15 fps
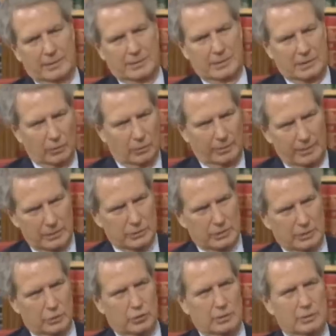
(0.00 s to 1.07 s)
deal with these
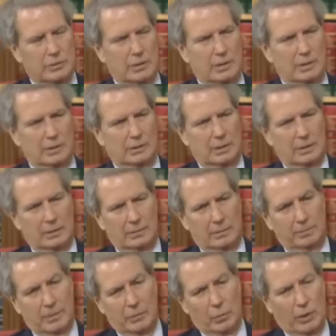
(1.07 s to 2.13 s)
issues
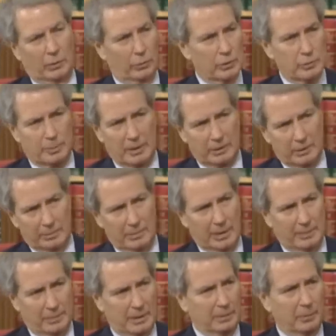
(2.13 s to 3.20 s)
and be well respected
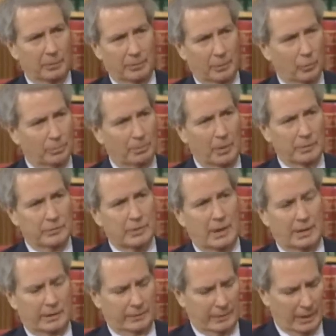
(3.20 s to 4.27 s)
by people on both
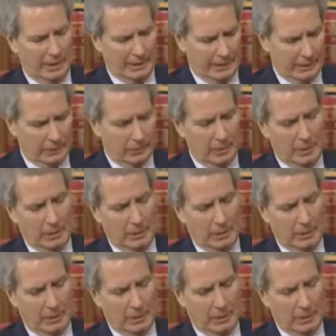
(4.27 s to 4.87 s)
sides of the aisle.